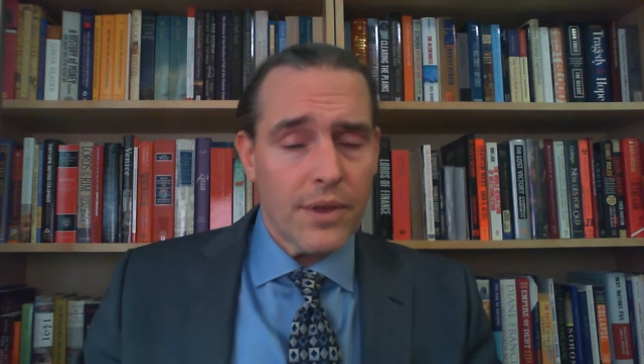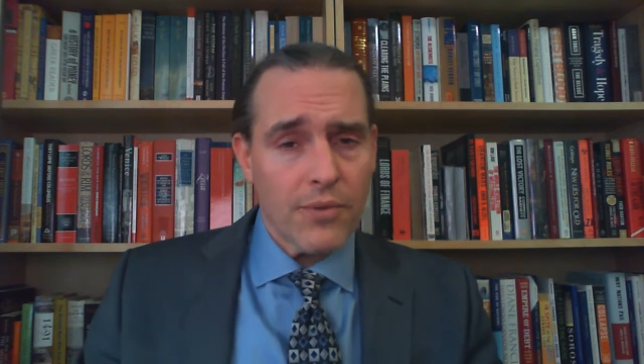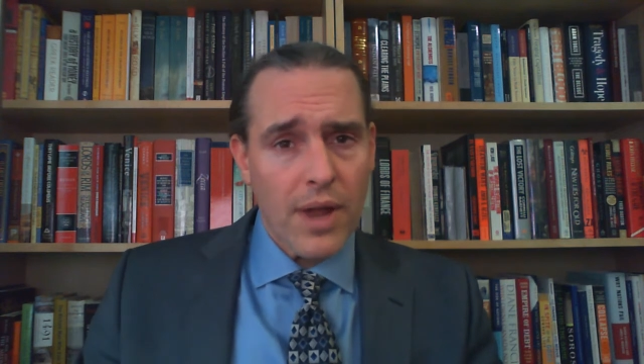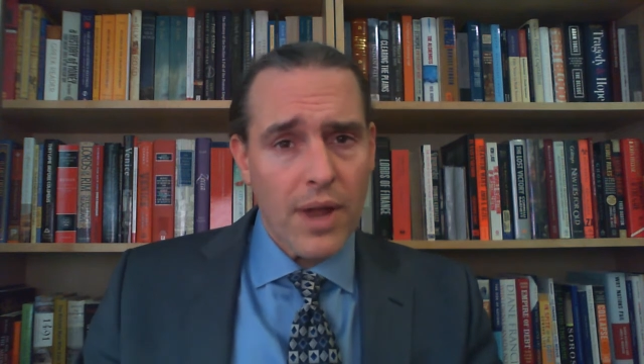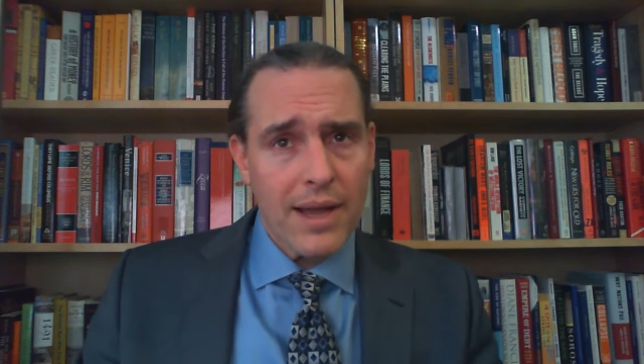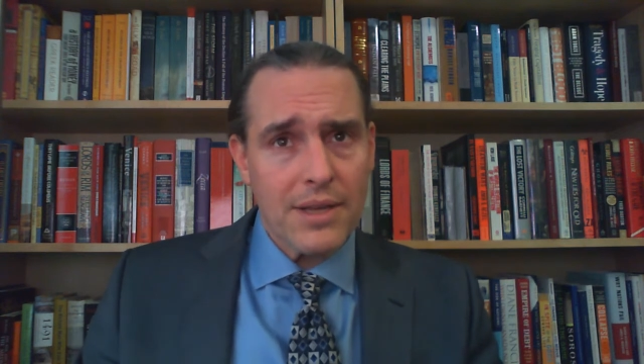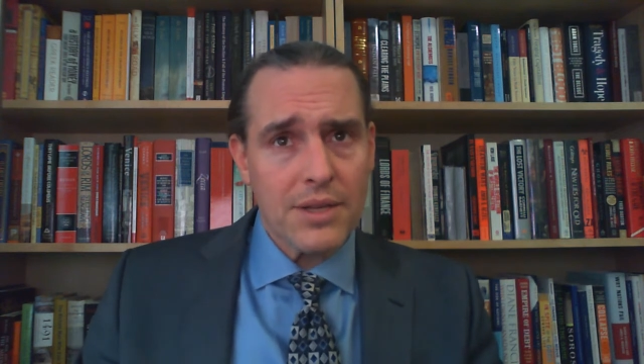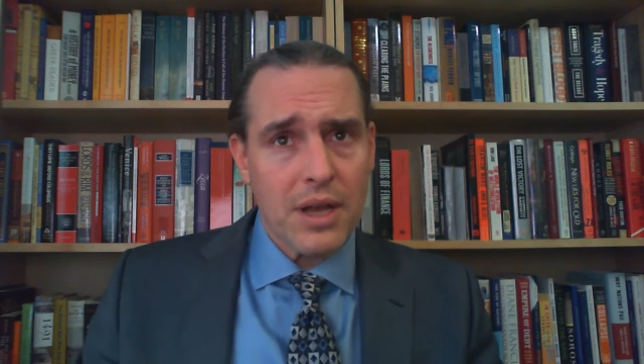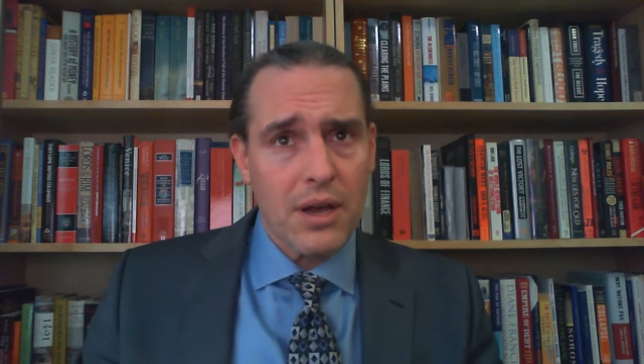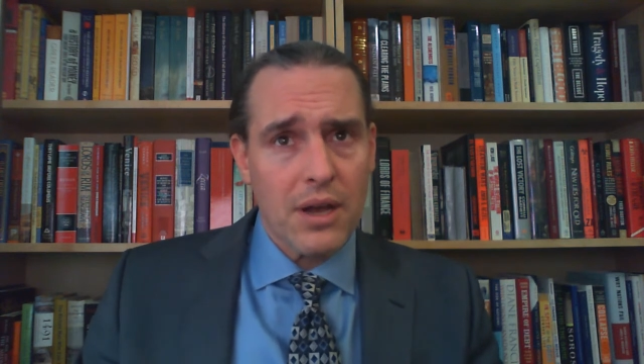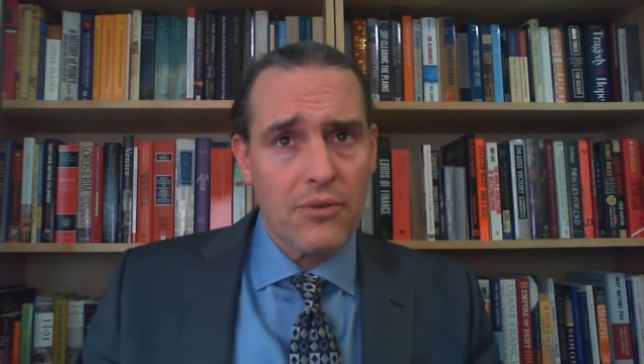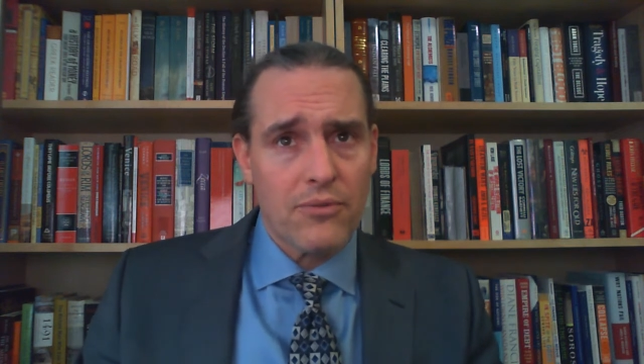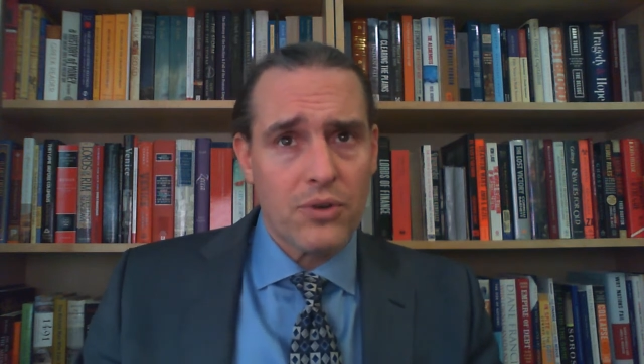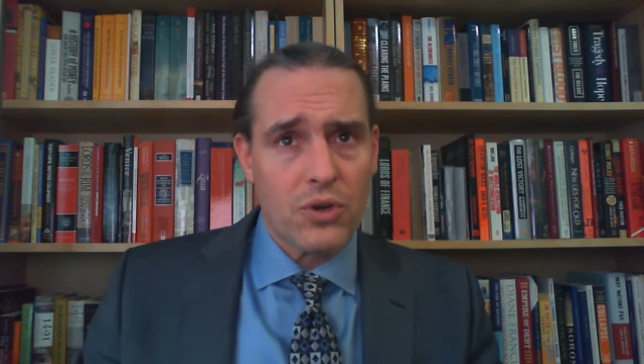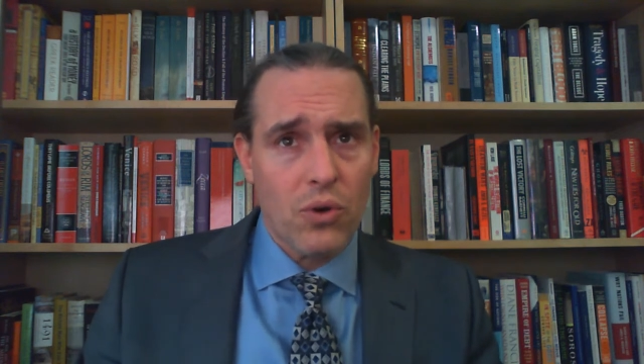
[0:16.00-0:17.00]
the rise
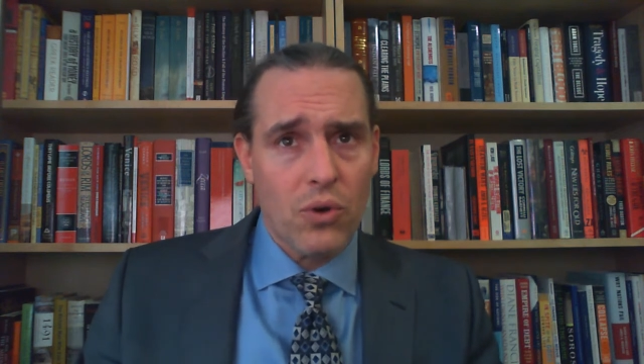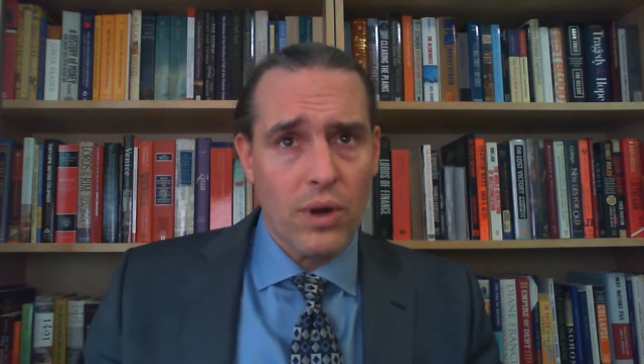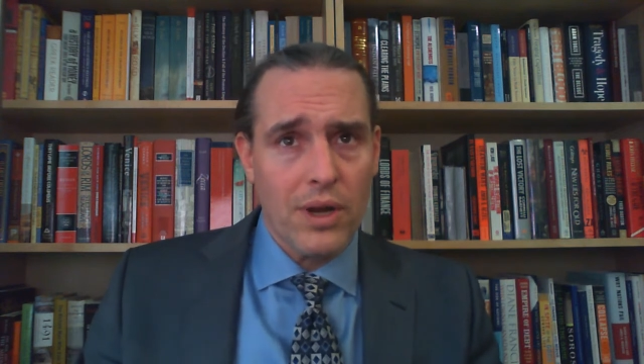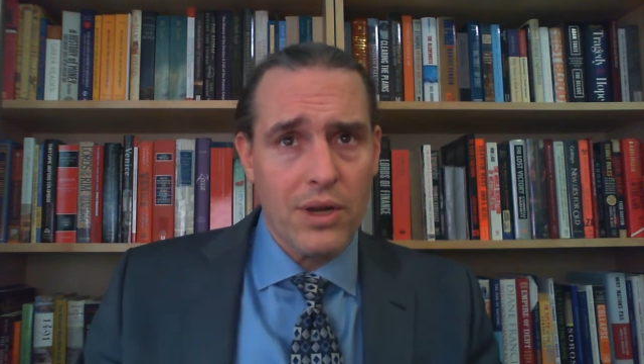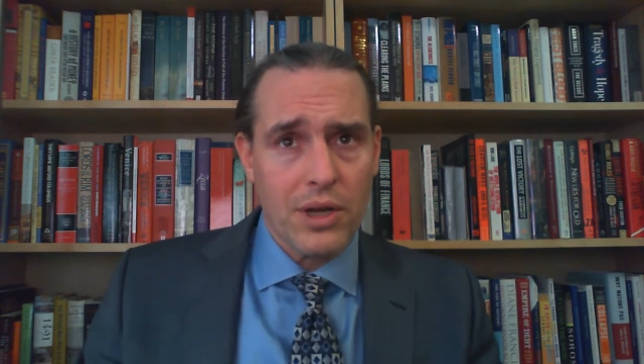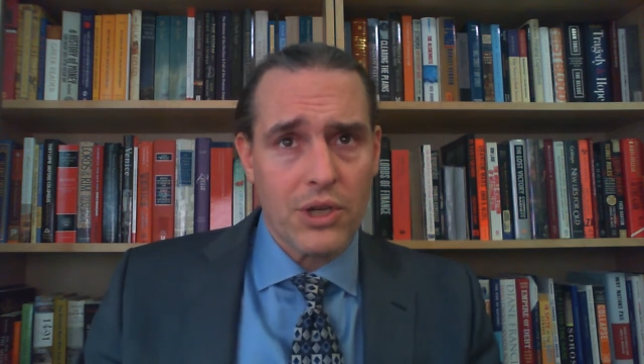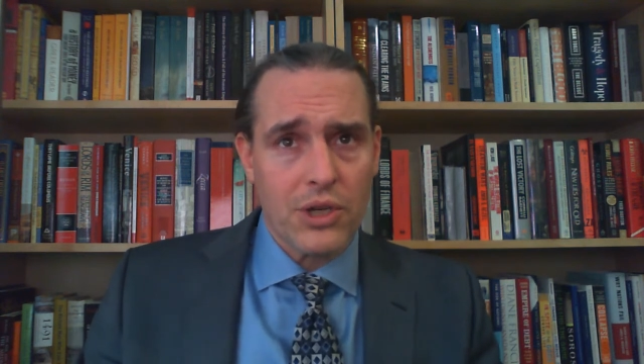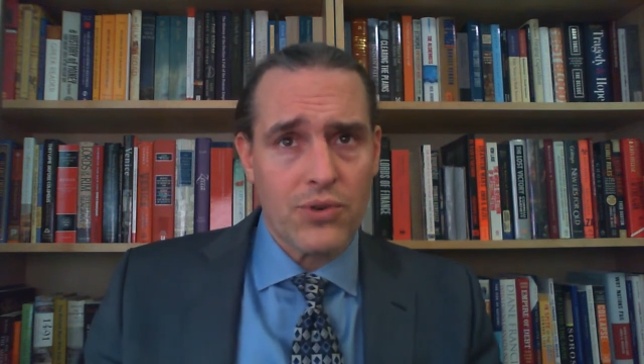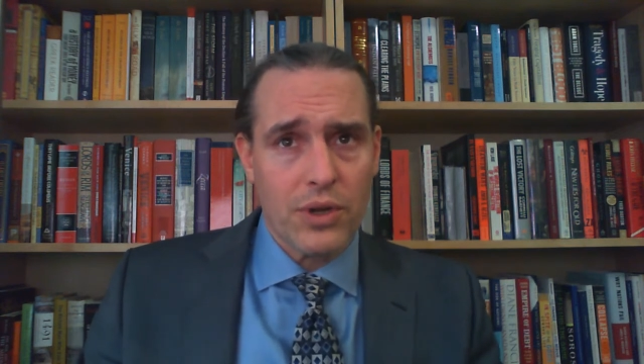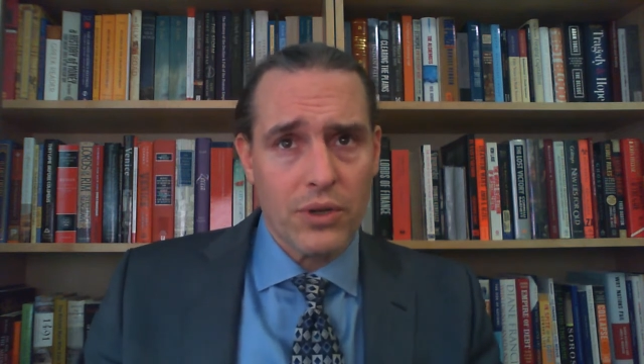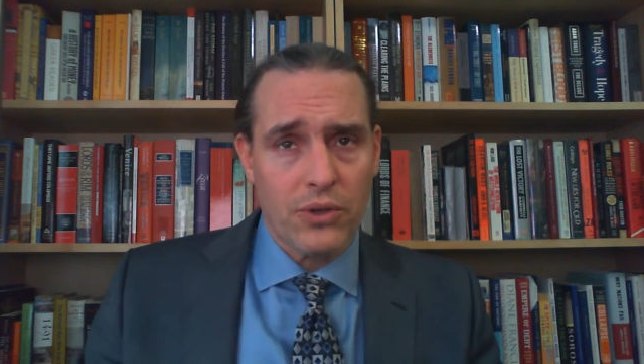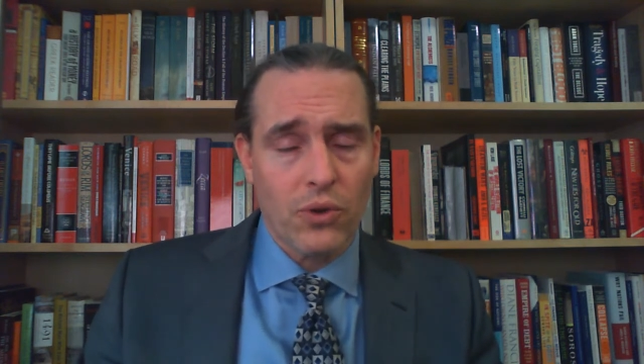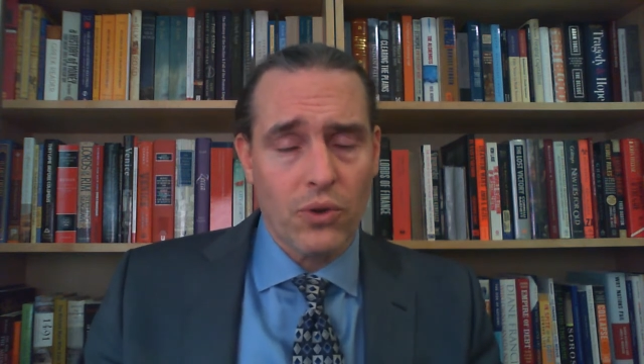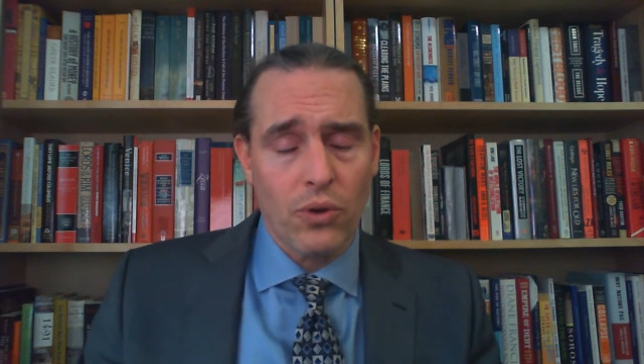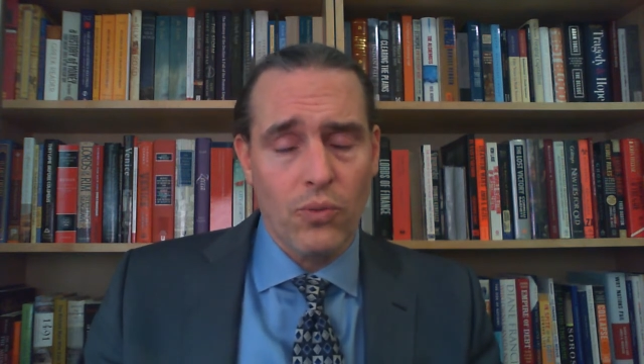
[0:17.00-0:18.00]
of
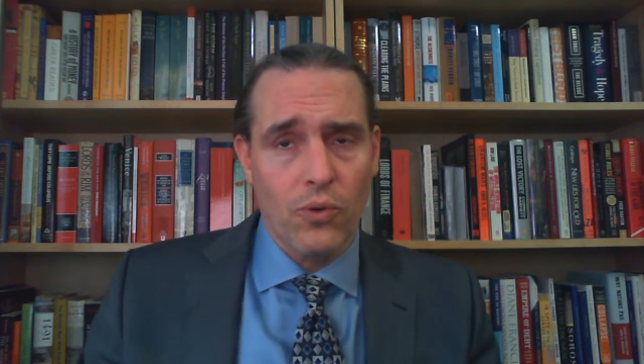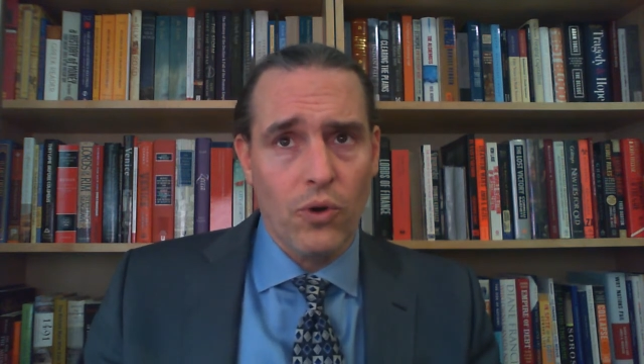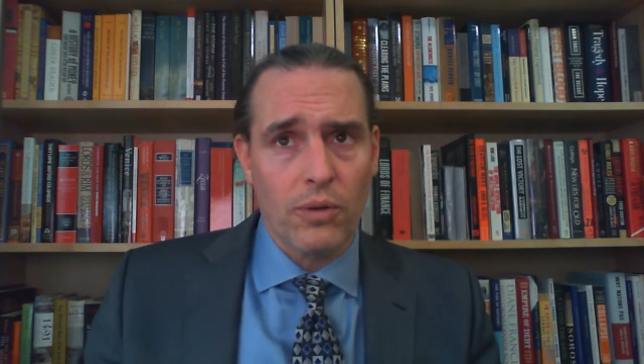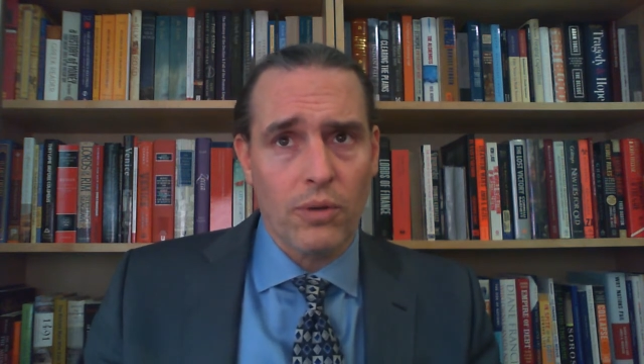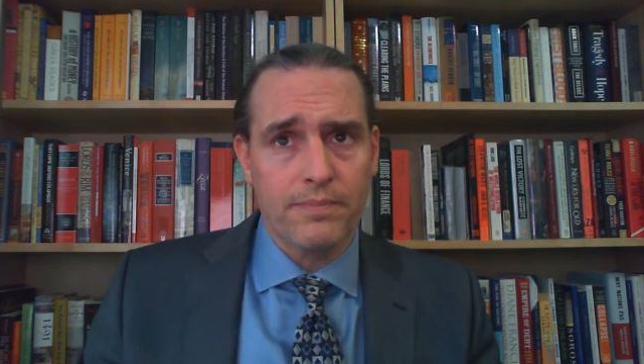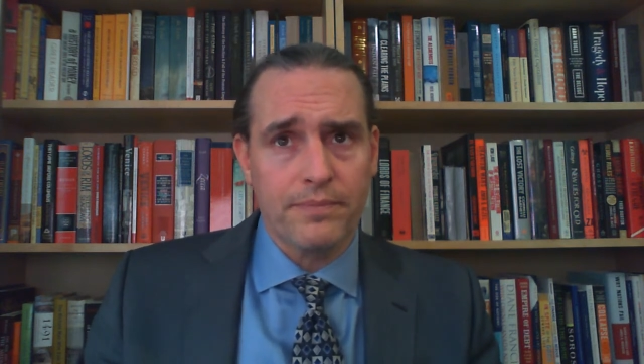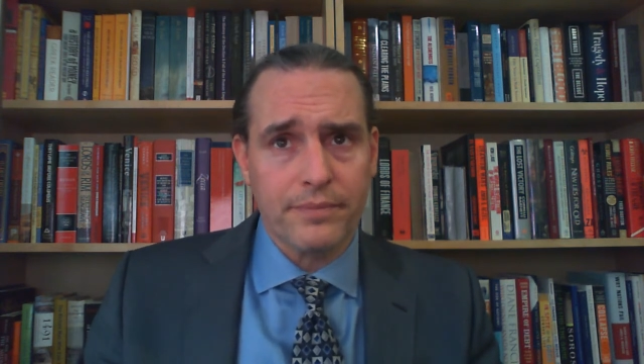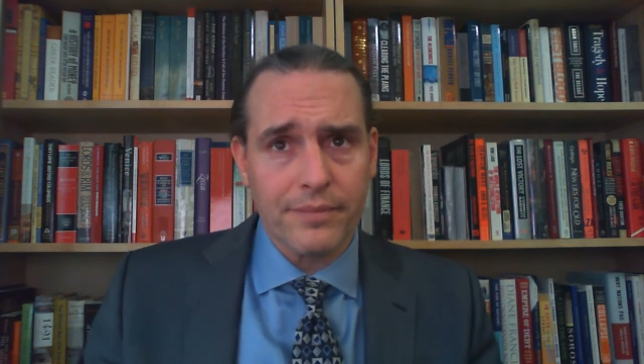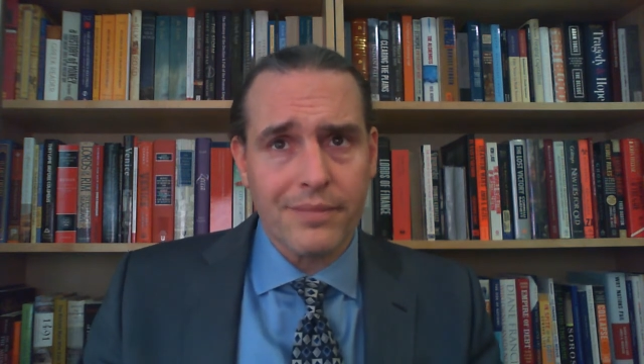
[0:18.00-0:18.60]
industrial total war